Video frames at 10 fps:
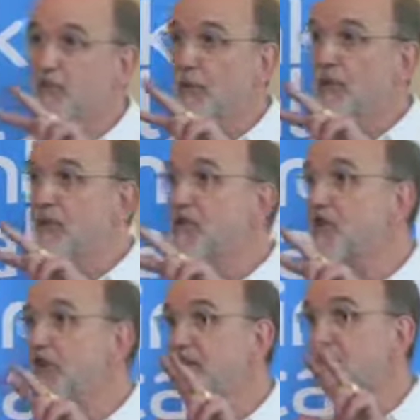wanting to
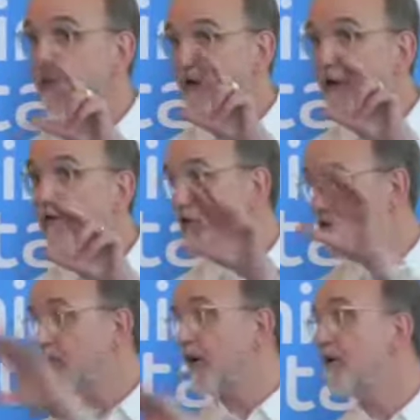change the
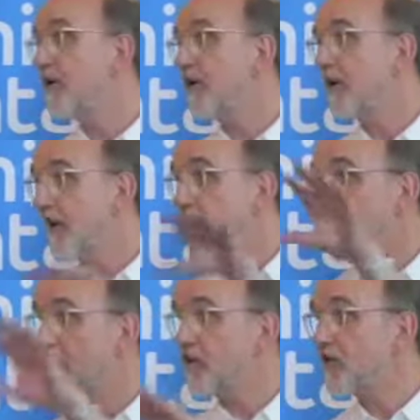culture
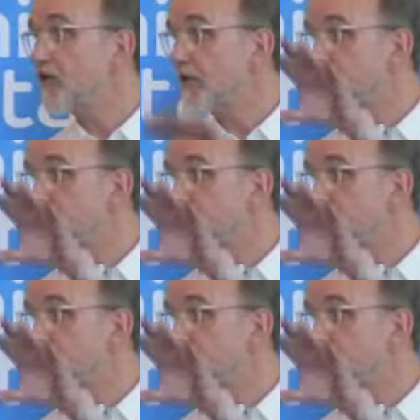in which